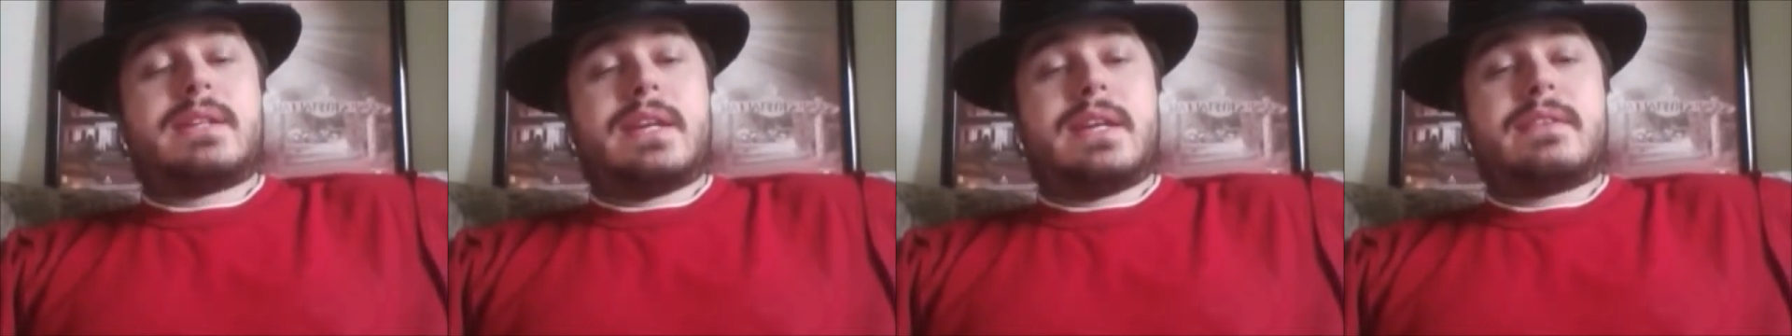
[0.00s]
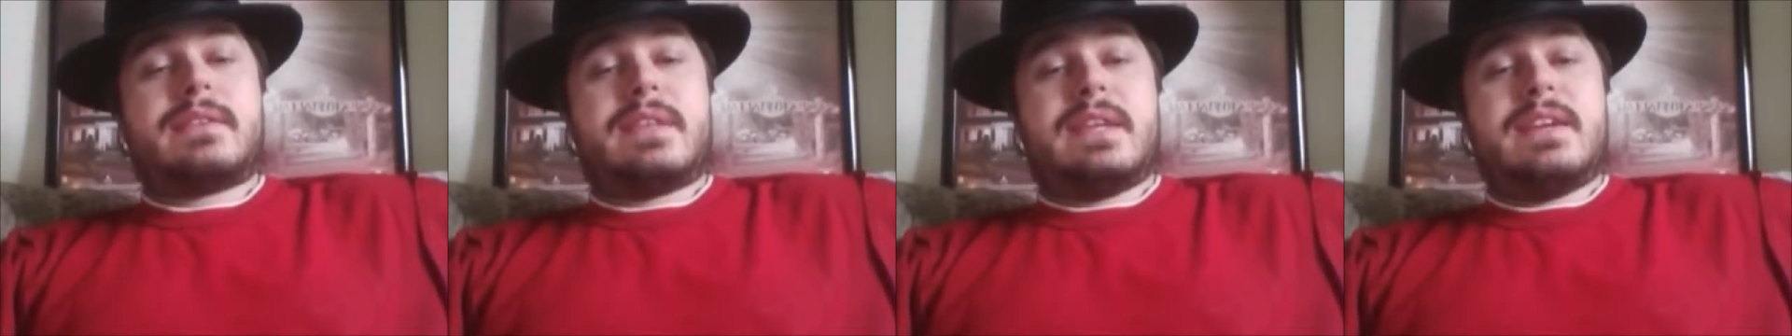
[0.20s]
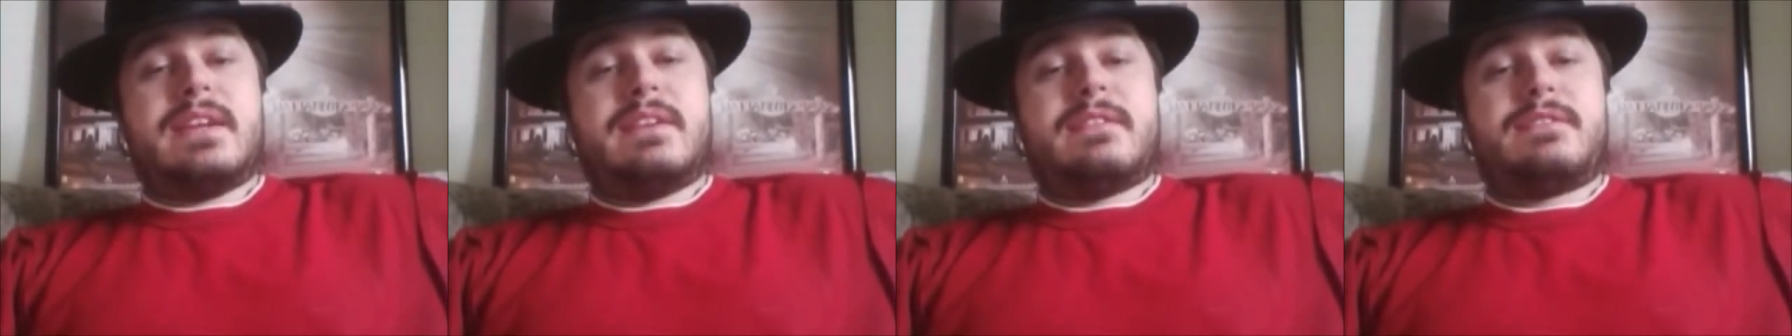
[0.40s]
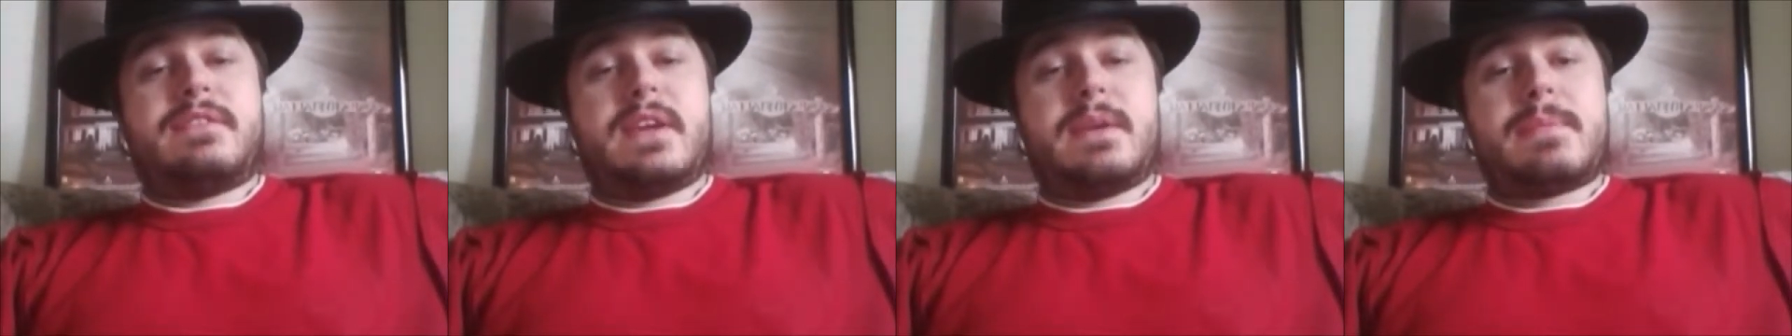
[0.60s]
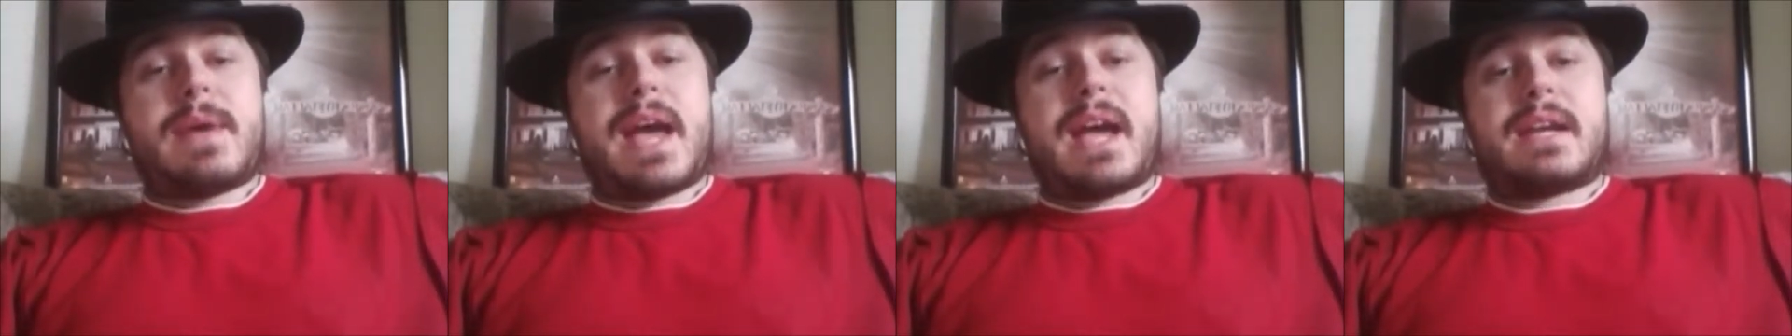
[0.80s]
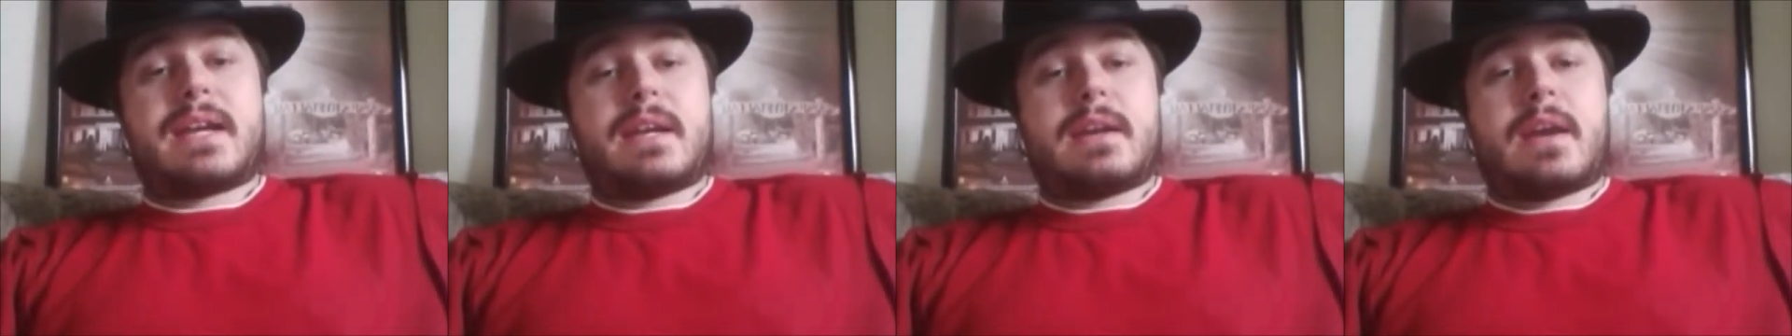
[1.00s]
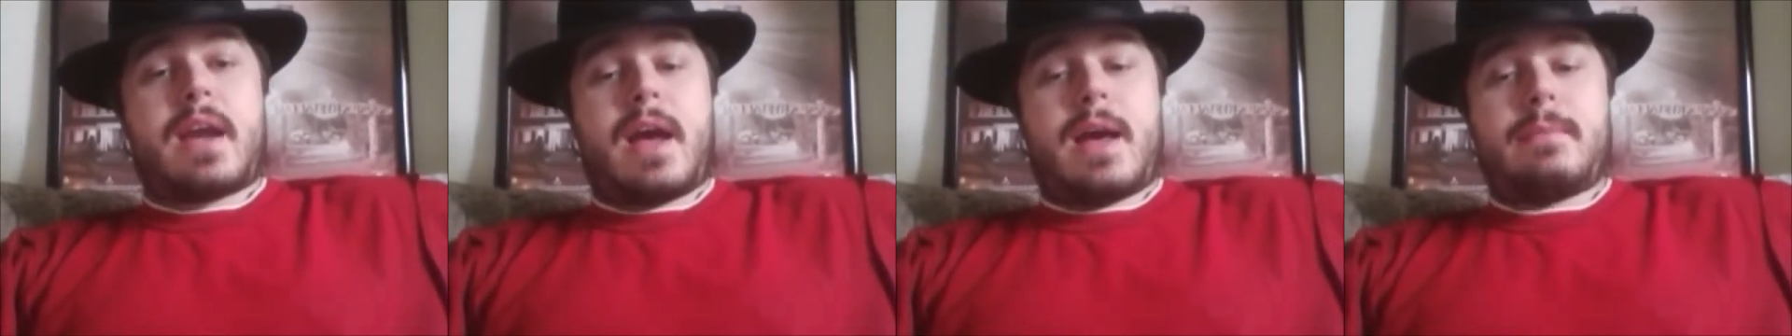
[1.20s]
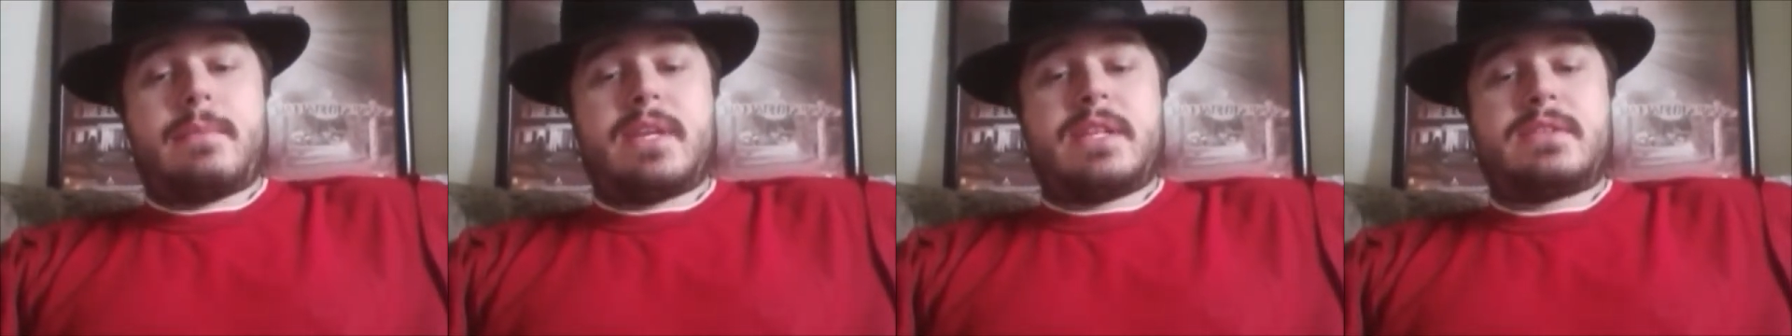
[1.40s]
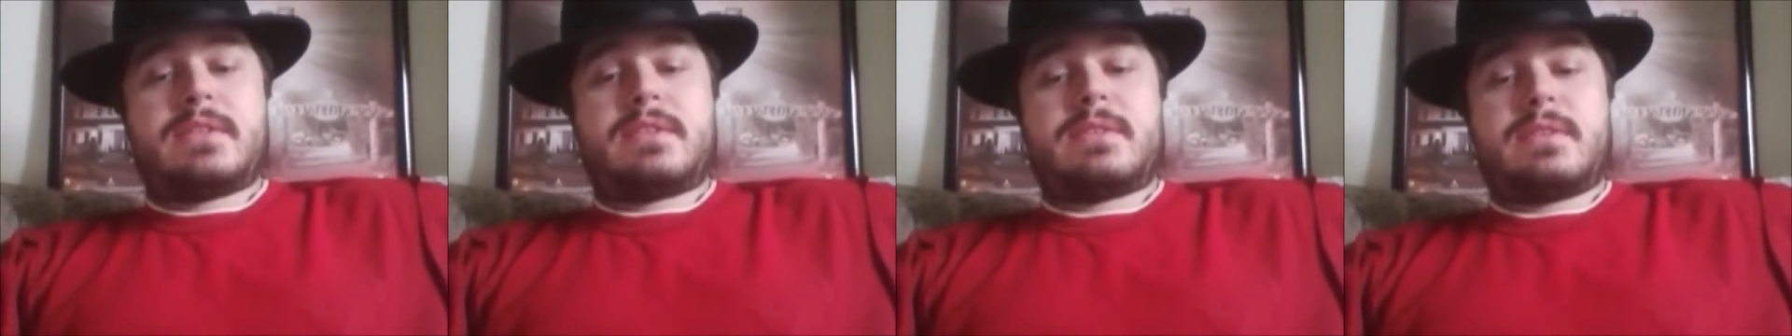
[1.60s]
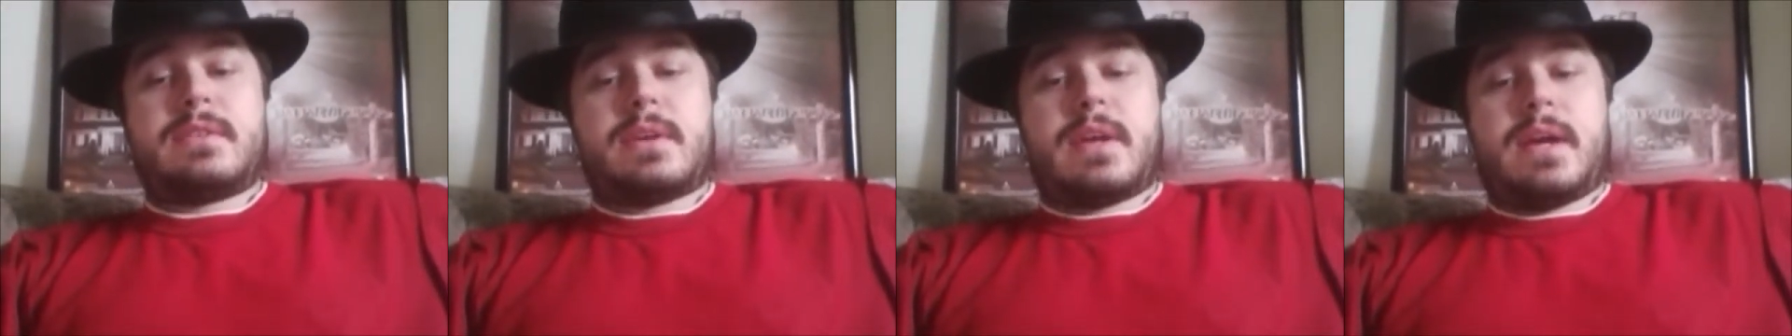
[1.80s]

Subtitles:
to get the feedback and comments.